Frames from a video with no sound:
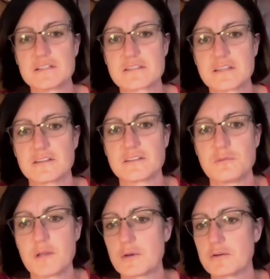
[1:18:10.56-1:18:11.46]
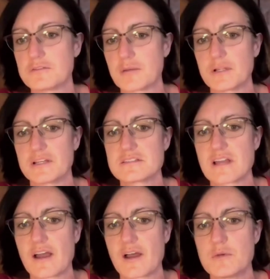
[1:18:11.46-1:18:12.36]
the rainbow families,
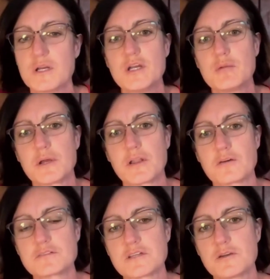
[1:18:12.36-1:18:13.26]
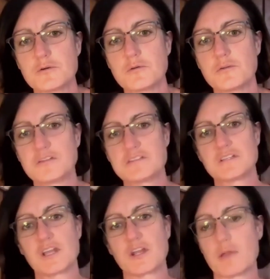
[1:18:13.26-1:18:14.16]
but also just
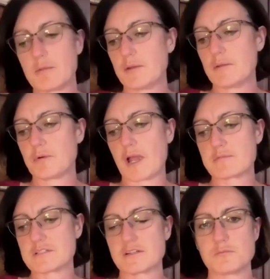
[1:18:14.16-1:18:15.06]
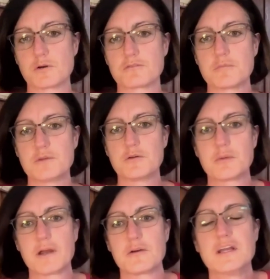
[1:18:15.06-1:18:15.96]
to hear maybe perhaps a little more from you
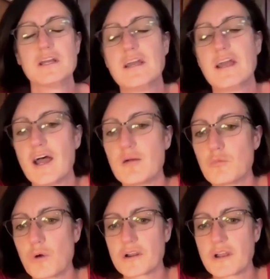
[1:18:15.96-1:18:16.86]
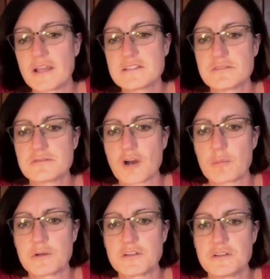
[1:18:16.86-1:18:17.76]
about what kinds of
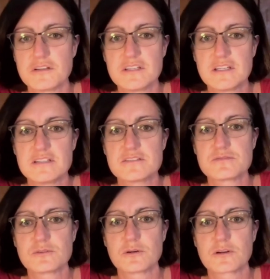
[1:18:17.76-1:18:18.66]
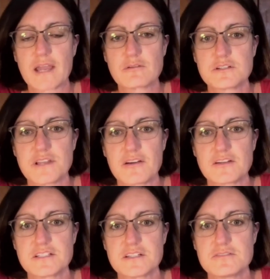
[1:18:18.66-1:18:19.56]
opportunities for counter
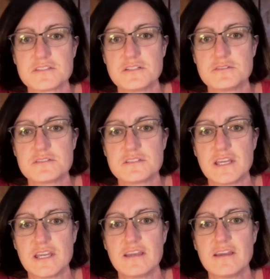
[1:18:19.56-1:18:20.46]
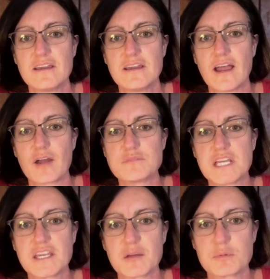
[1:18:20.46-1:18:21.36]
narratives do you see
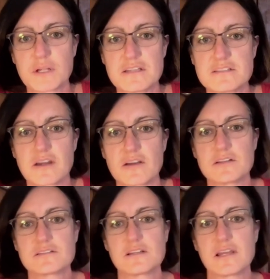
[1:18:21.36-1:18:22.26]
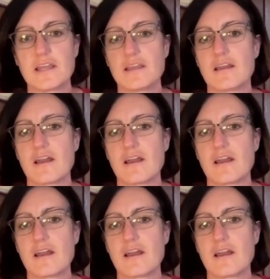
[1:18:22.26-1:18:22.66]
taking place currently,